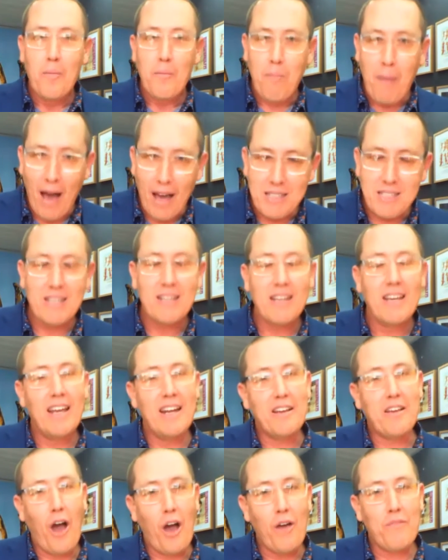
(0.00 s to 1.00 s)
but in
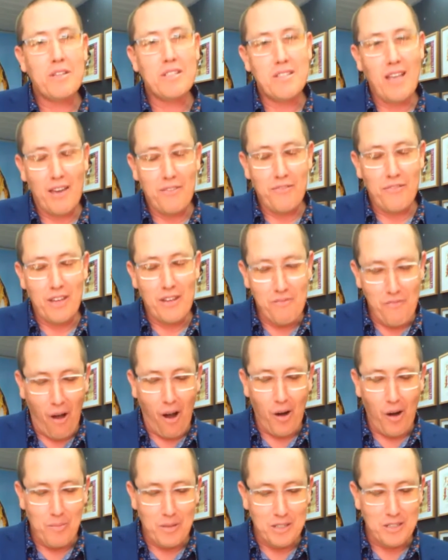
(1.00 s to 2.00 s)
a COVID-safe
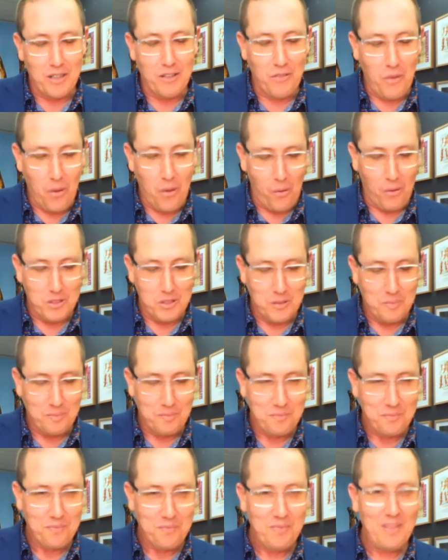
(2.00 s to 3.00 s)
environment, of course.
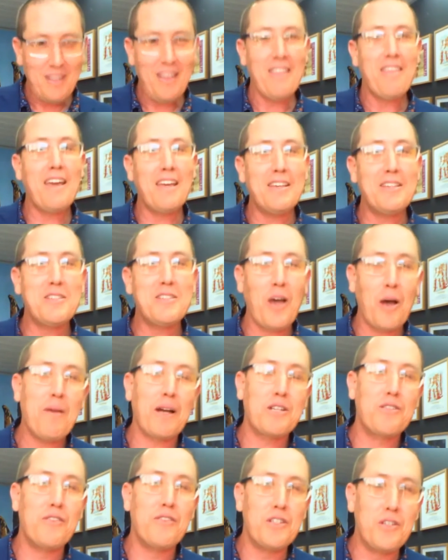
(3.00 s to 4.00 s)
Thank you so much for